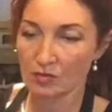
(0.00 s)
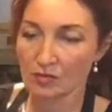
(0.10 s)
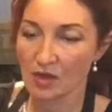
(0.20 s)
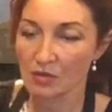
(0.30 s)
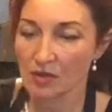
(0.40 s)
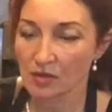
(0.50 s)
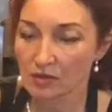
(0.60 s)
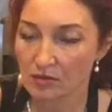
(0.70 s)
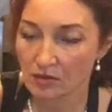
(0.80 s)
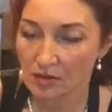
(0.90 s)
maybe
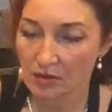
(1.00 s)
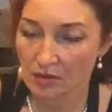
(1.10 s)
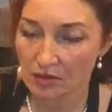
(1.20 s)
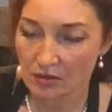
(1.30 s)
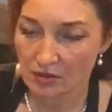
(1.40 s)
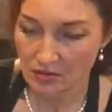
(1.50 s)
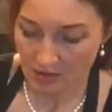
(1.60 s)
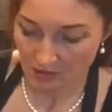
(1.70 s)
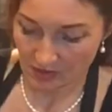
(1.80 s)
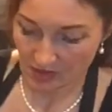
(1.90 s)

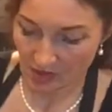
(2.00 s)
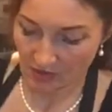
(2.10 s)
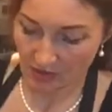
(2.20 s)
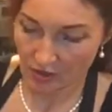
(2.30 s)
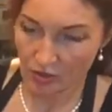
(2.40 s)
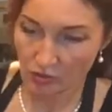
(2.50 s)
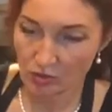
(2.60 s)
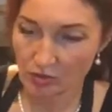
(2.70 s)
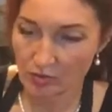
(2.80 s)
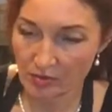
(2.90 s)
some celery just to
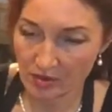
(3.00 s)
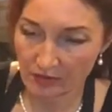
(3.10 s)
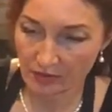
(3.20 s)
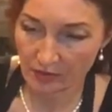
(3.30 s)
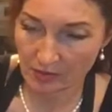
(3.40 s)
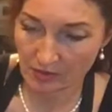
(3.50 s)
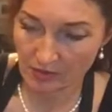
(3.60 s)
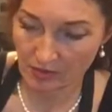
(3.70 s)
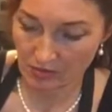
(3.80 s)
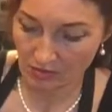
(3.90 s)
top it off a little bit.
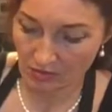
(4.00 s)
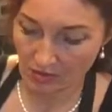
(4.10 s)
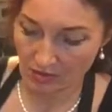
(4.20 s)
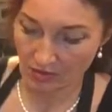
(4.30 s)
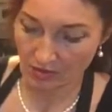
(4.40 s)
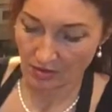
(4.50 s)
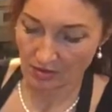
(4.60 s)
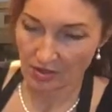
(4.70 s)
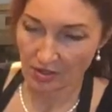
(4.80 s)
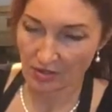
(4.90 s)
Because
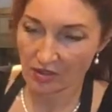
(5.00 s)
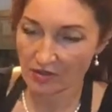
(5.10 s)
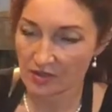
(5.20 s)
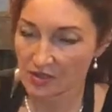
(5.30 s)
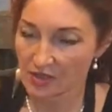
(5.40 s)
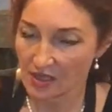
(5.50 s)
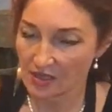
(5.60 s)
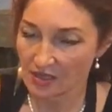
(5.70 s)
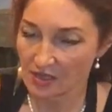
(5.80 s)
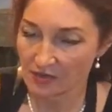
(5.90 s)
celery gives us nice
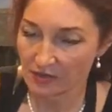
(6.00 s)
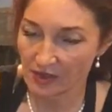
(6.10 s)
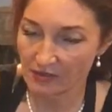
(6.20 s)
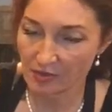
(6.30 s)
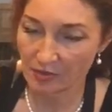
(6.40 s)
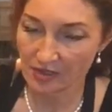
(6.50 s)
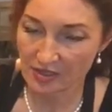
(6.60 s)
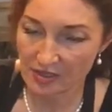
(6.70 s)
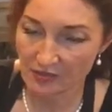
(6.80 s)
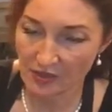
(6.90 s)
flavor. Plus
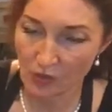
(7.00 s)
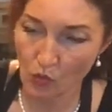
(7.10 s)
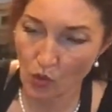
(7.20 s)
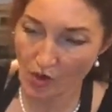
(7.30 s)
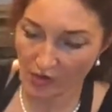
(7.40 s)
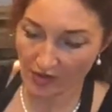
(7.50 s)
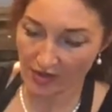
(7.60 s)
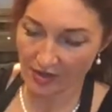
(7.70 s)
it's very watery.